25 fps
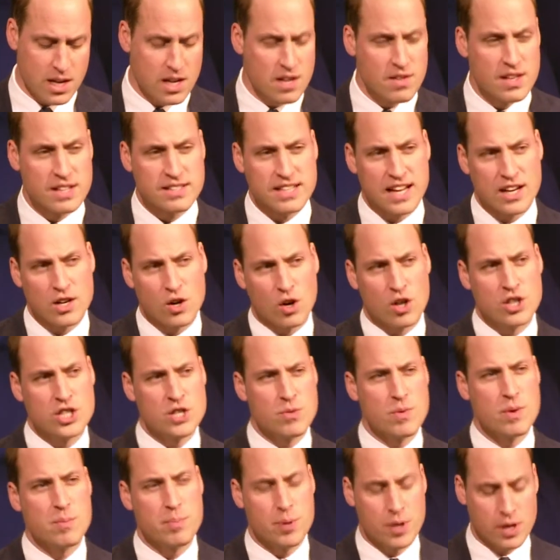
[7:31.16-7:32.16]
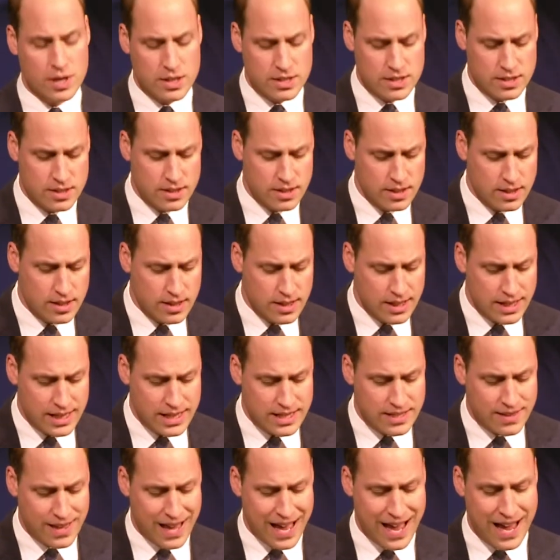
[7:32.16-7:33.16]
The technology we put
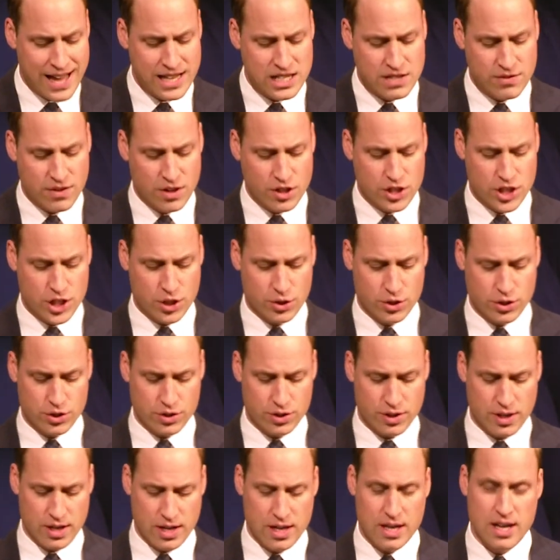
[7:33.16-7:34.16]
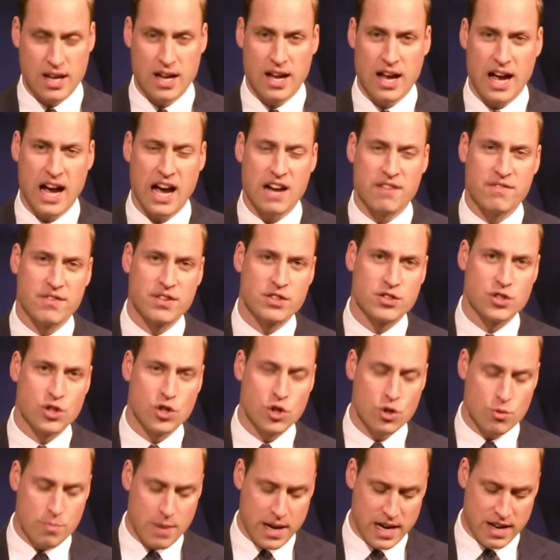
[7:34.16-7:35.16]
into the hands of our children had for
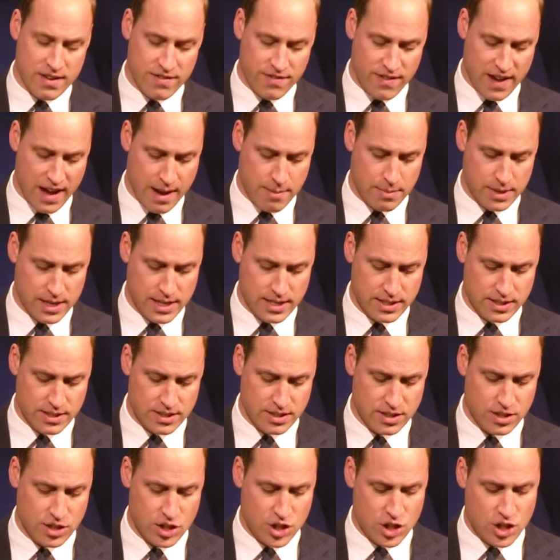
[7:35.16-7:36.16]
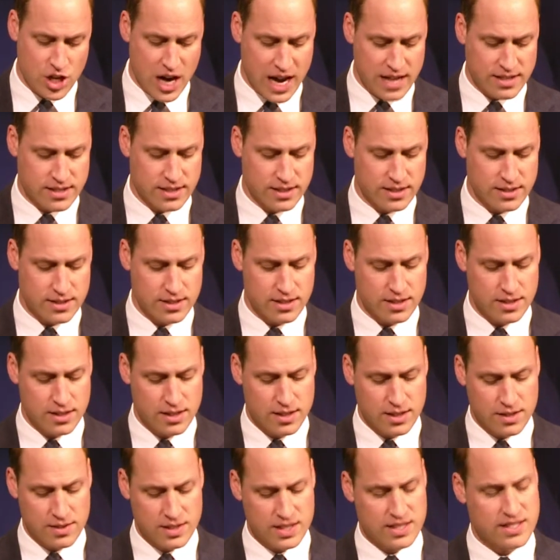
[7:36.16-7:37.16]
too many families shattered
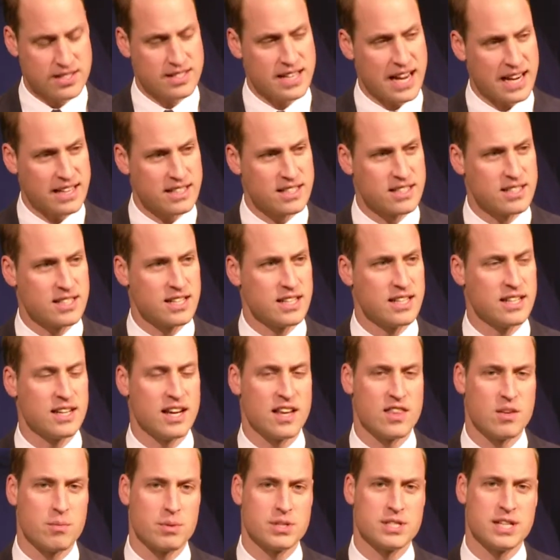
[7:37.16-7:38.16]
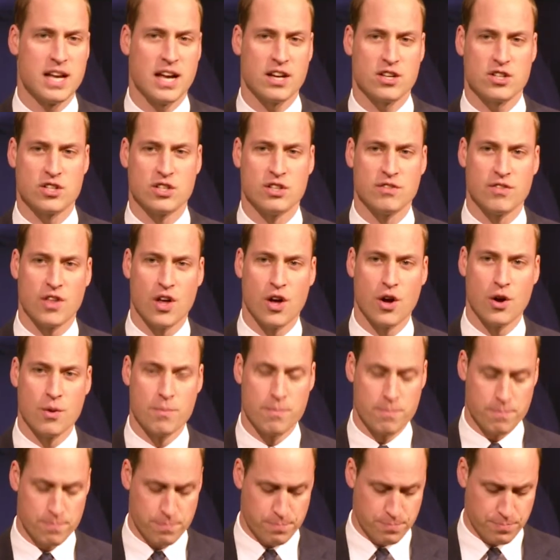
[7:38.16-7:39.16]
the sanctity and the protection of the
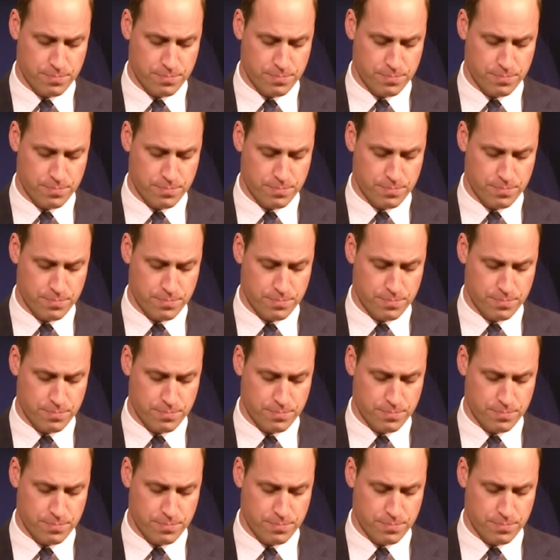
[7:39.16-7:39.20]
home.